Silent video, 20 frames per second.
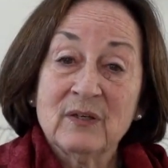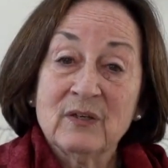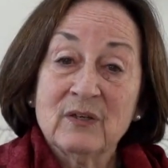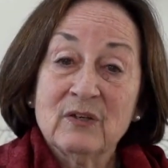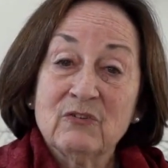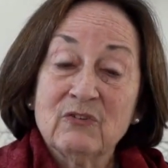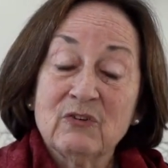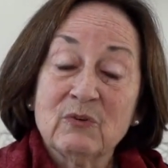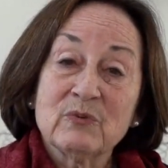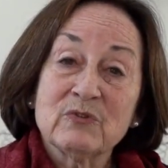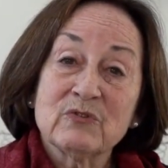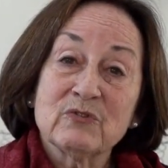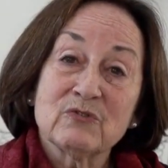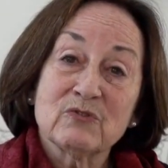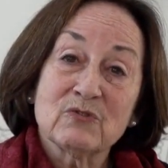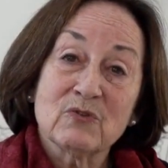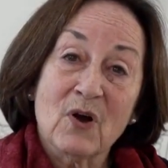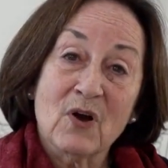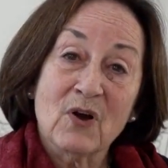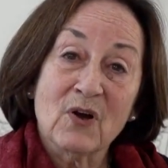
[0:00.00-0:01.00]
She was a
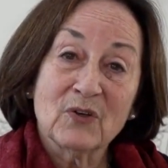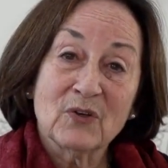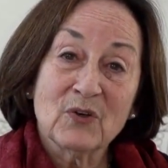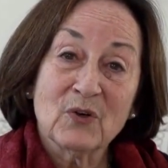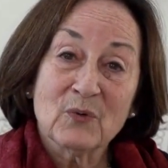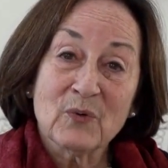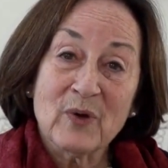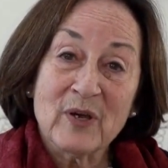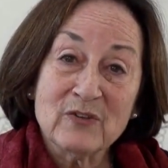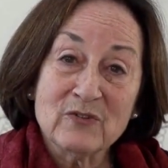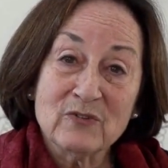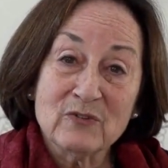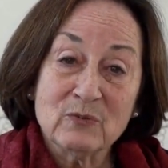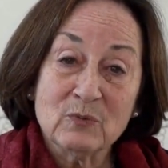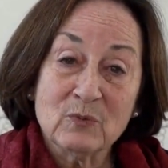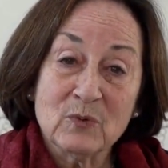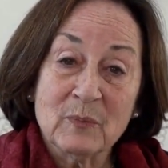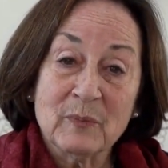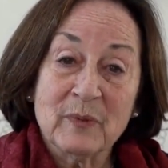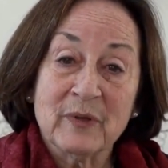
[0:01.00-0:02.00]
strong, courageous
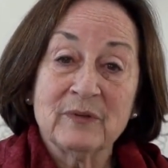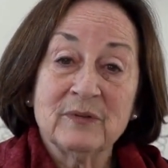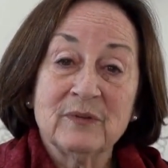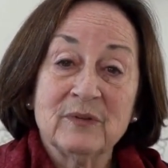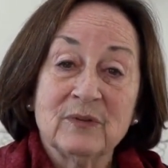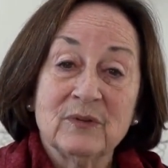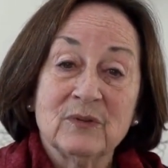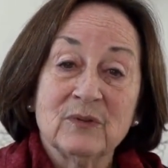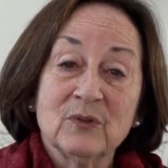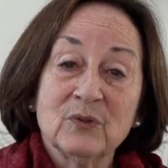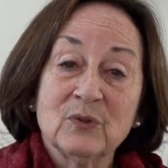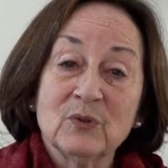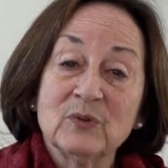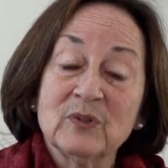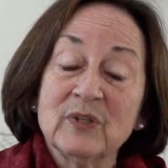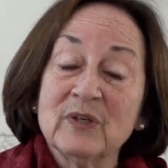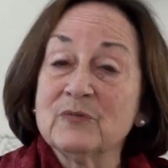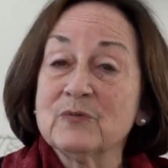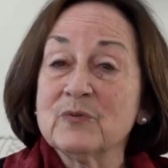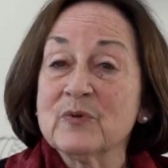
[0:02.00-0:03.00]
woman who
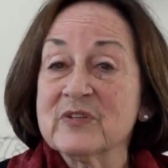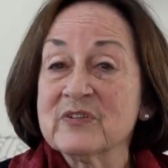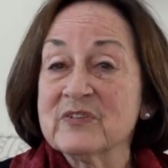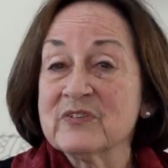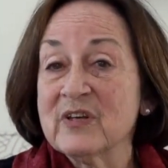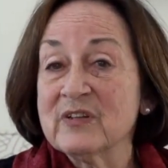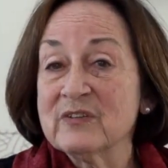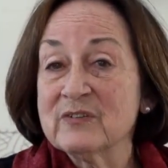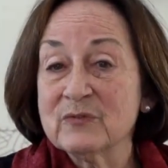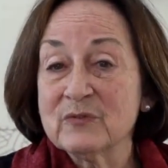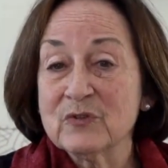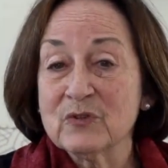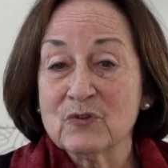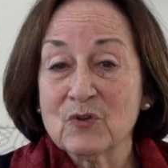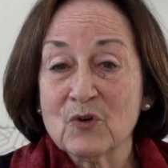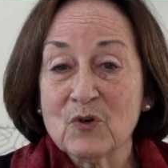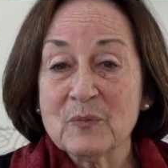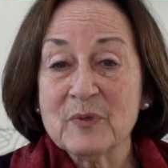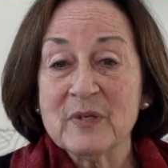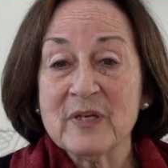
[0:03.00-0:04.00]
lived with a sense of
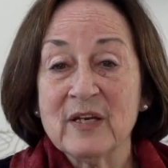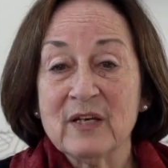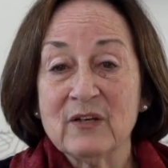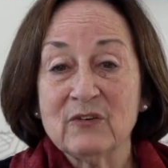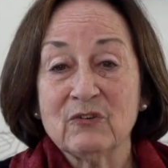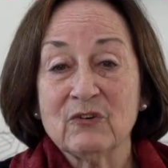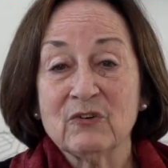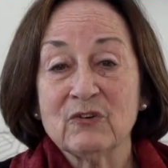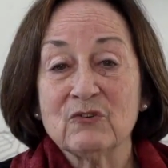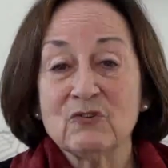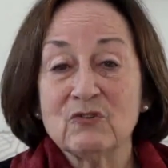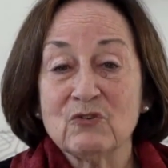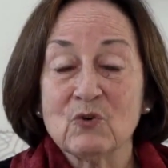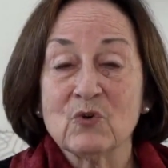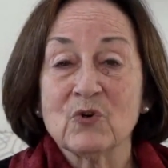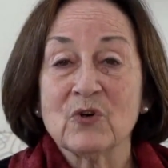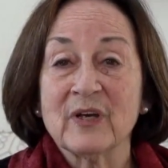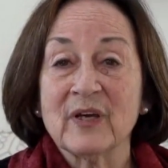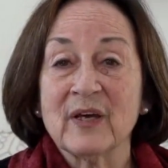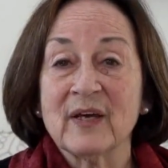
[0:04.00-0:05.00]
determination,
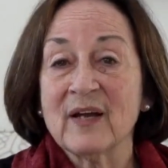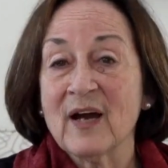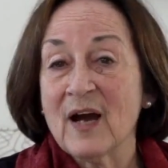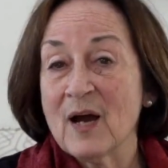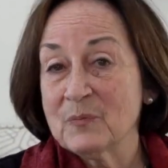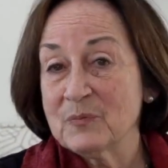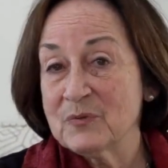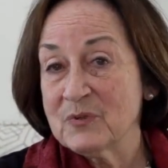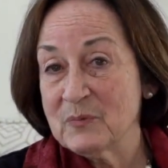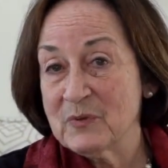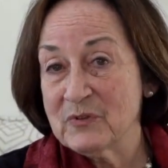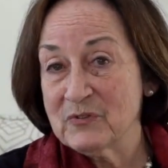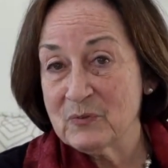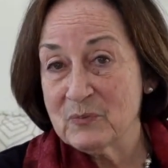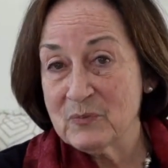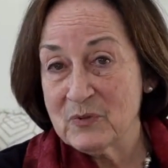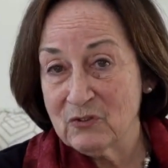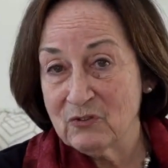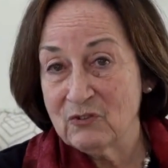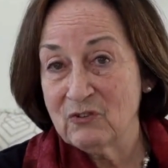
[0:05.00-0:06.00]
joy, and
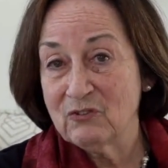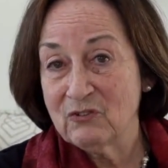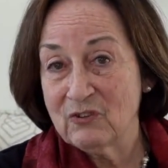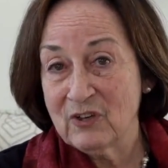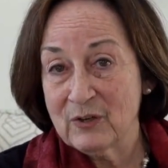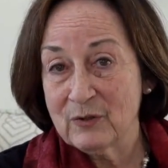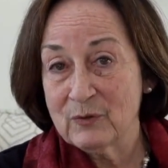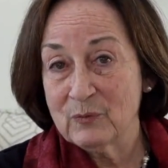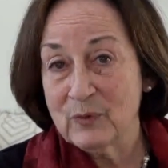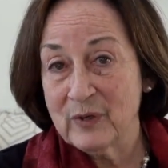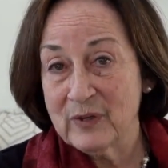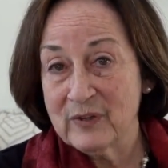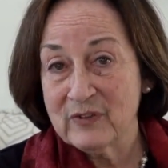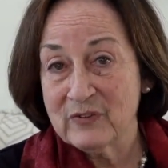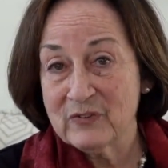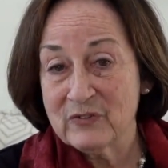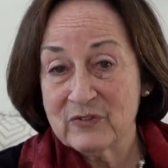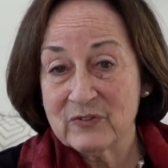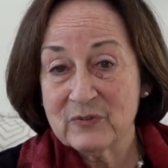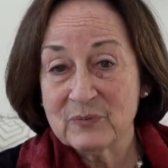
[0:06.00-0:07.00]
optimism that she shared with
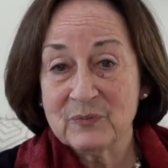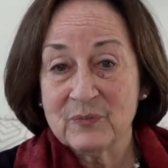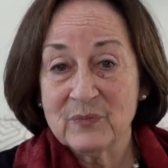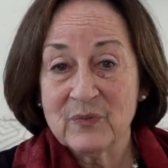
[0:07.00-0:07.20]
us.